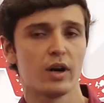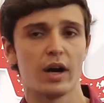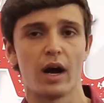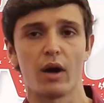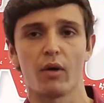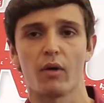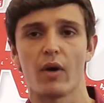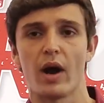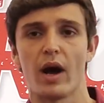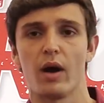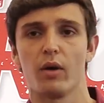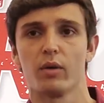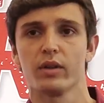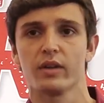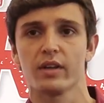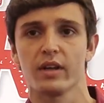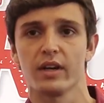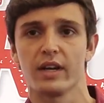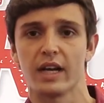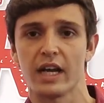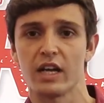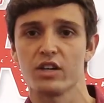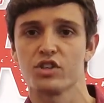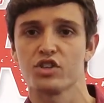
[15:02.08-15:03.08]
around
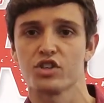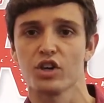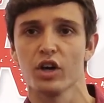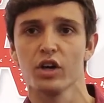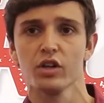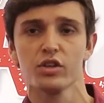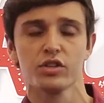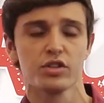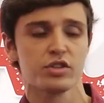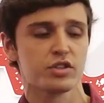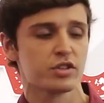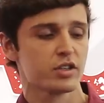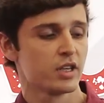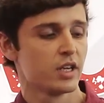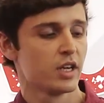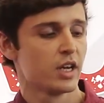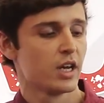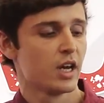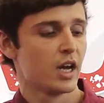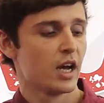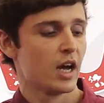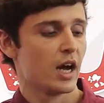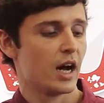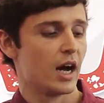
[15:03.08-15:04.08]
9 shots.
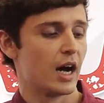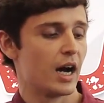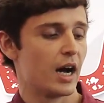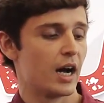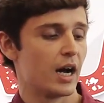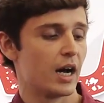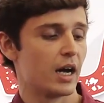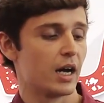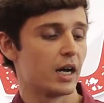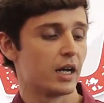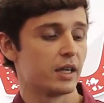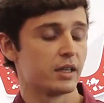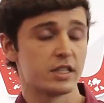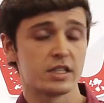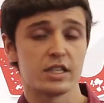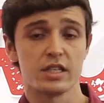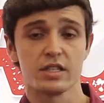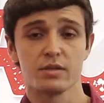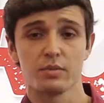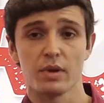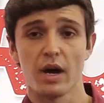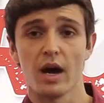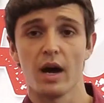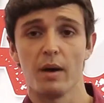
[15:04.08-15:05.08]
This
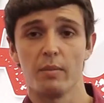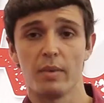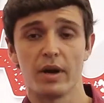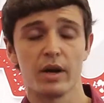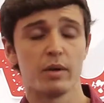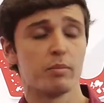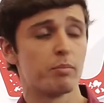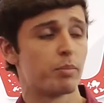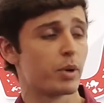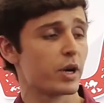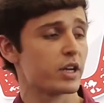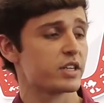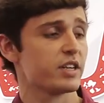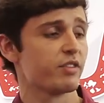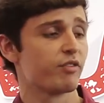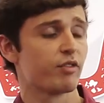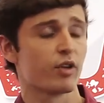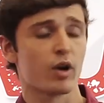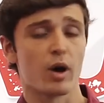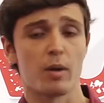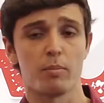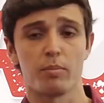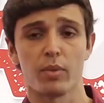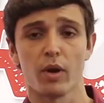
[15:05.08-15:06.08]
is very impressive
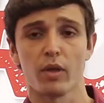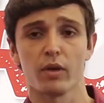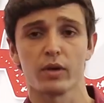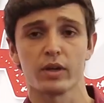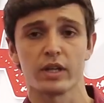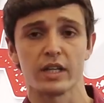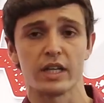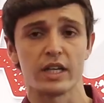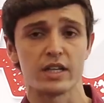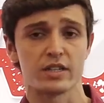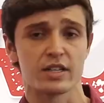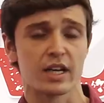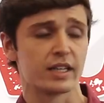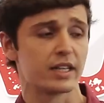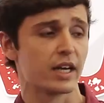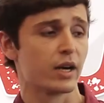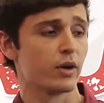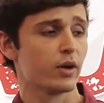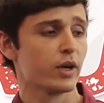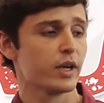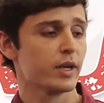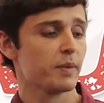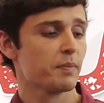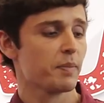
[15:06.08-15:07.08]
for a product in its
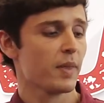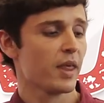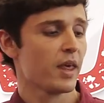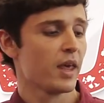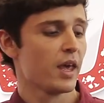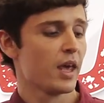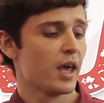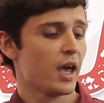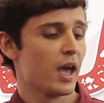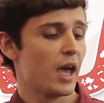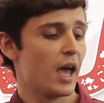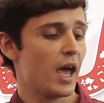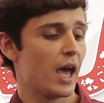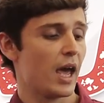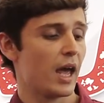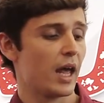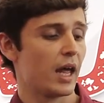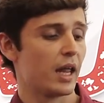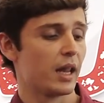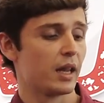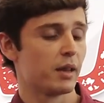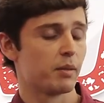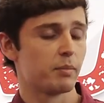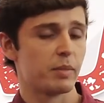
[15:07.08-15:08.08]
category.
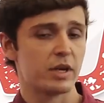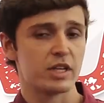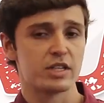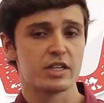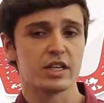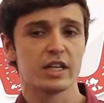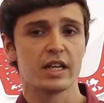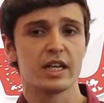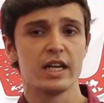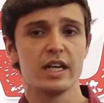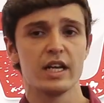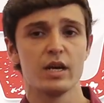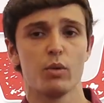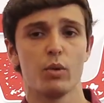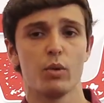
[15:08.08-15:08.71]
And basically